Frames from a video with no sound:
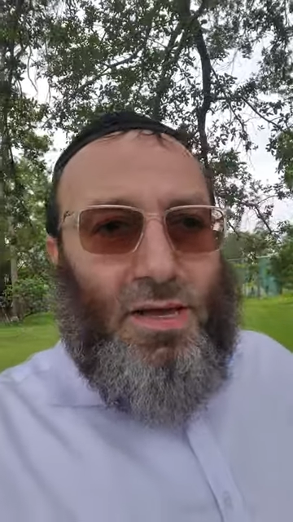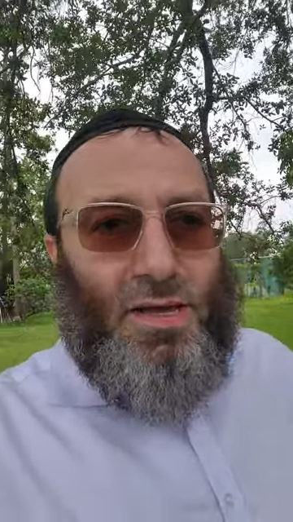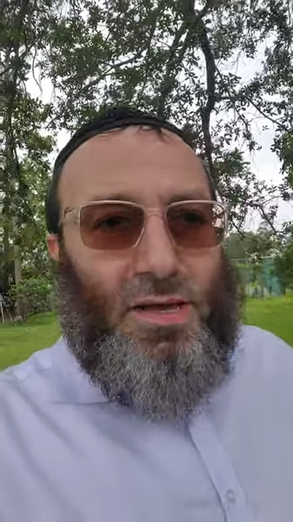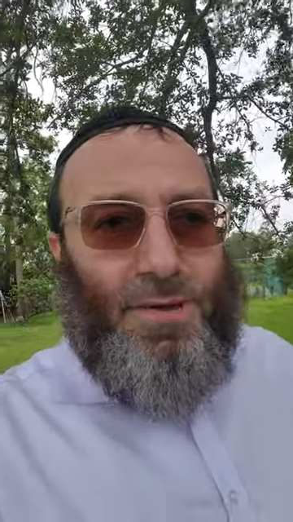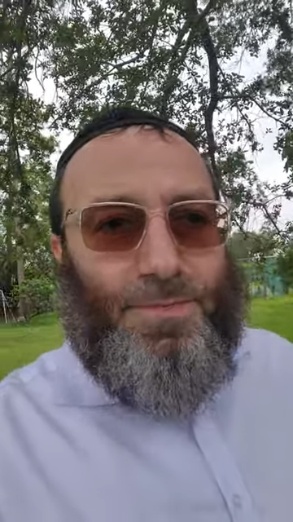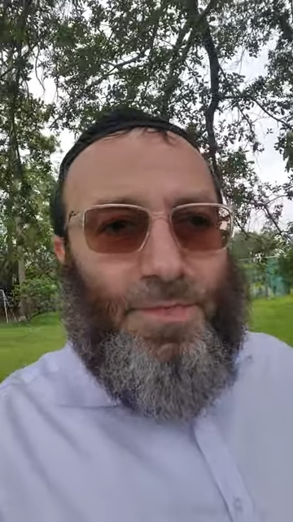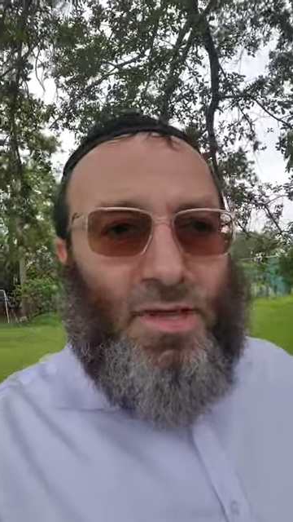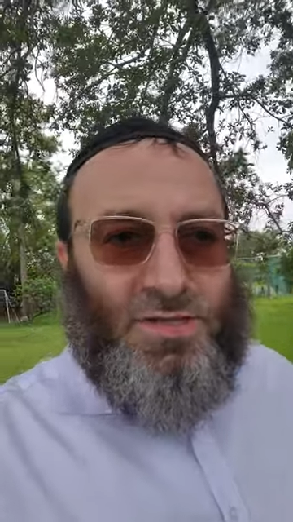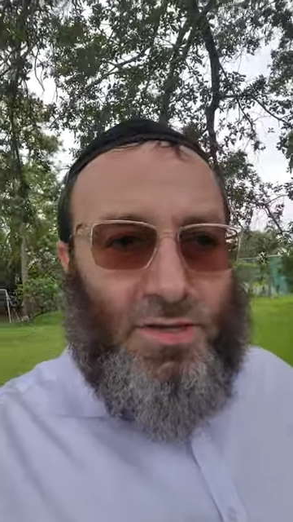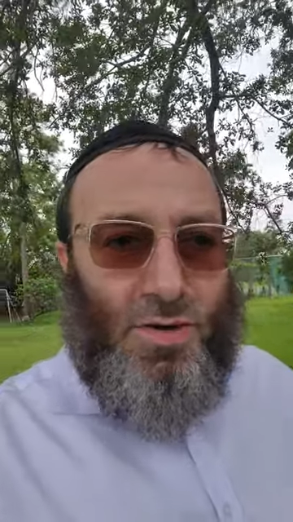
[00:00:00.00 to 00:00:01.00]

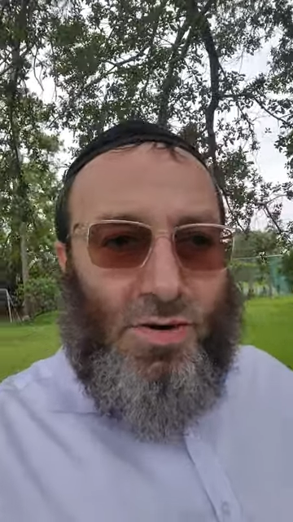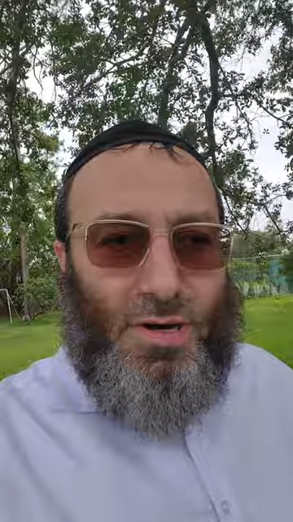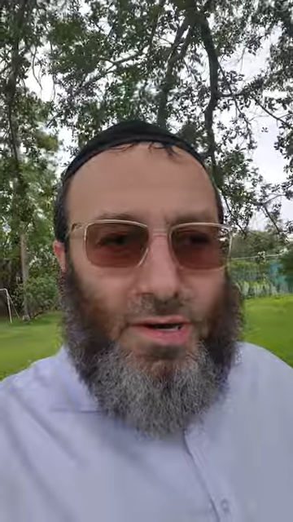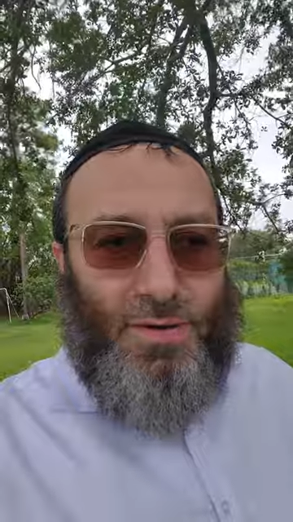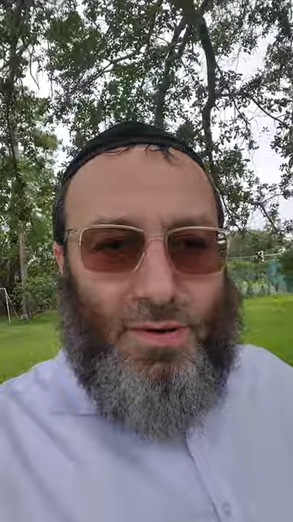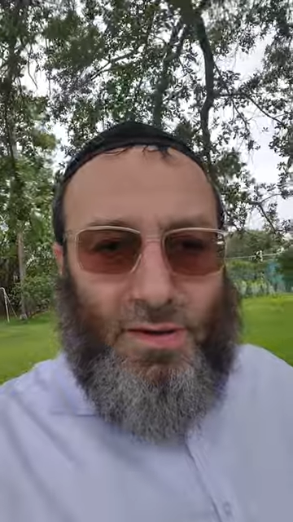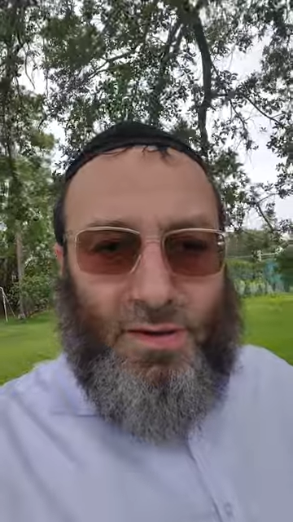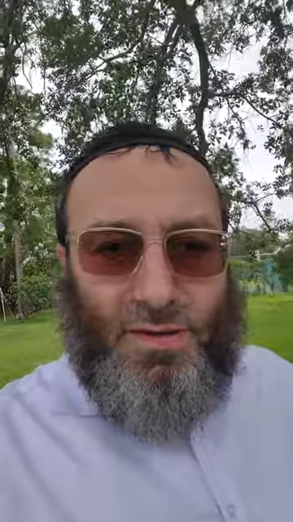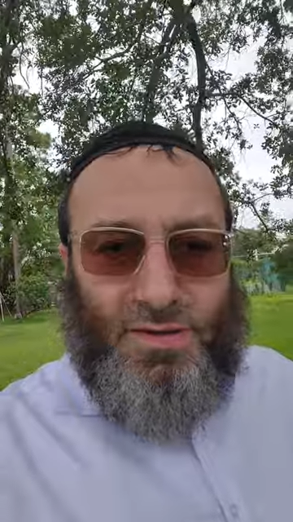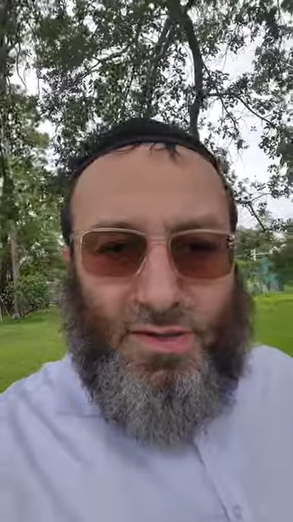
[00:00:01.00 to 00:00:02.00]

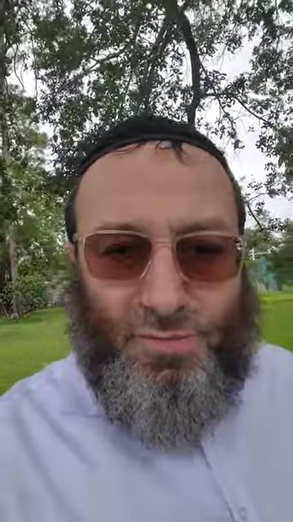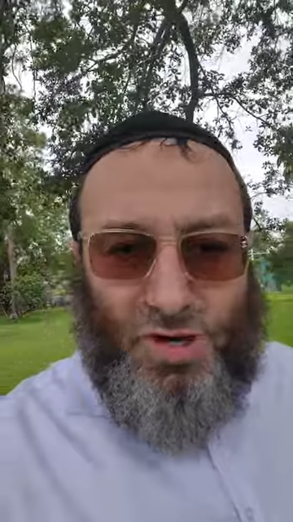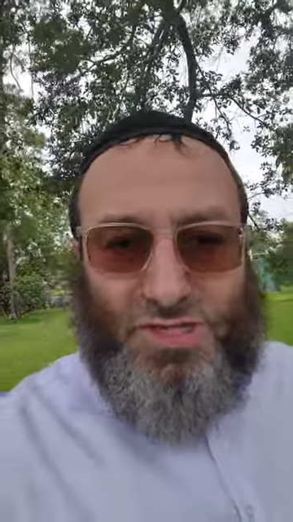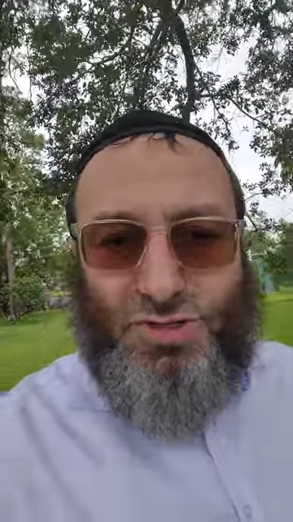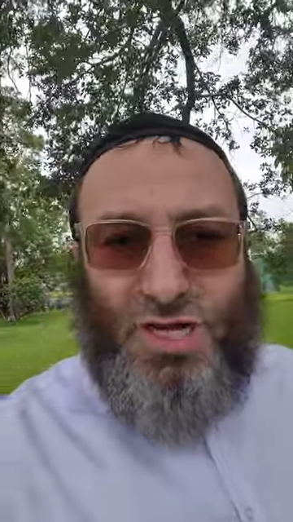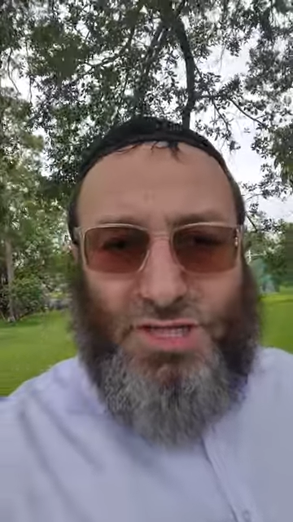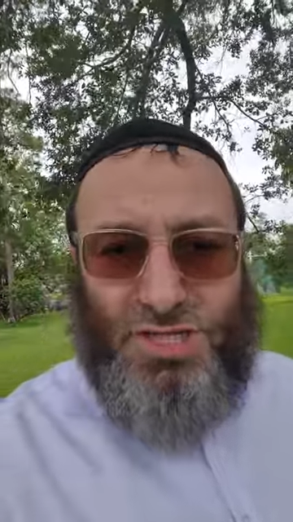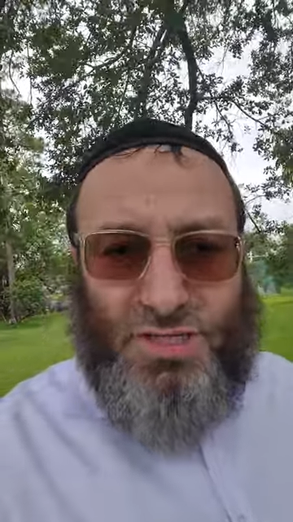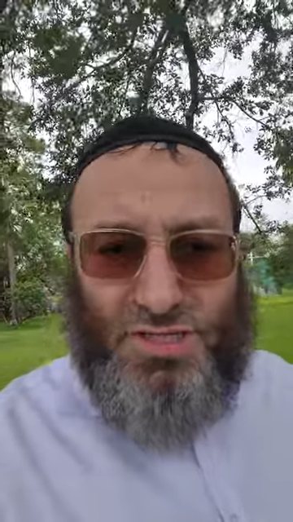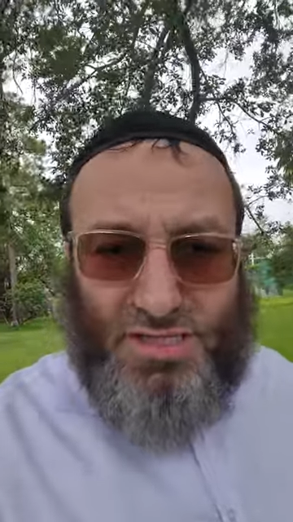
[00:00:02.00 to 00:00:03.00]
The
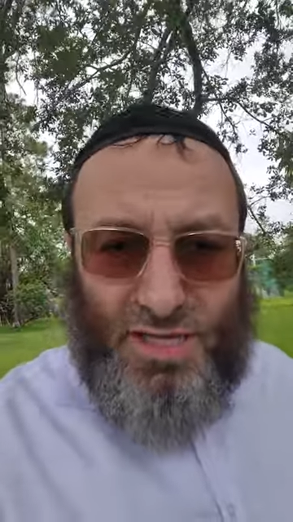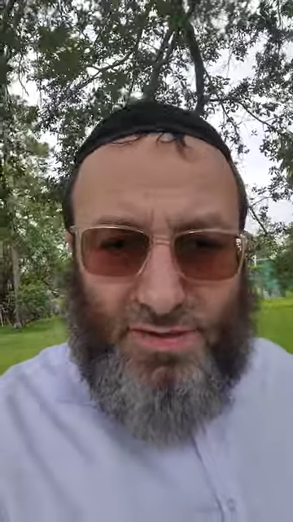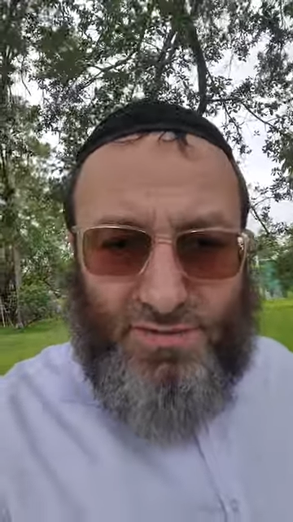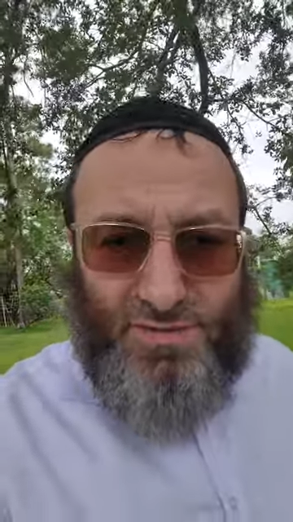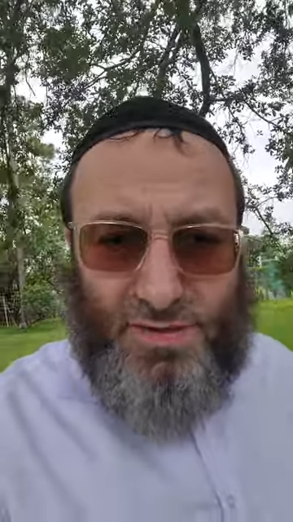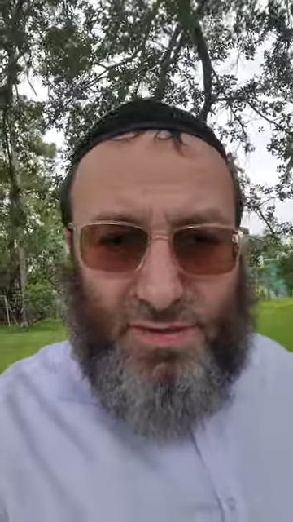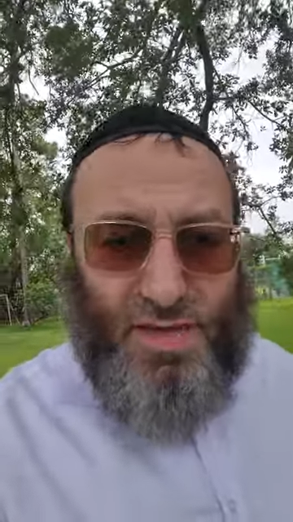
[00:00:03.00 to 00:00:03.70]
prostration itself,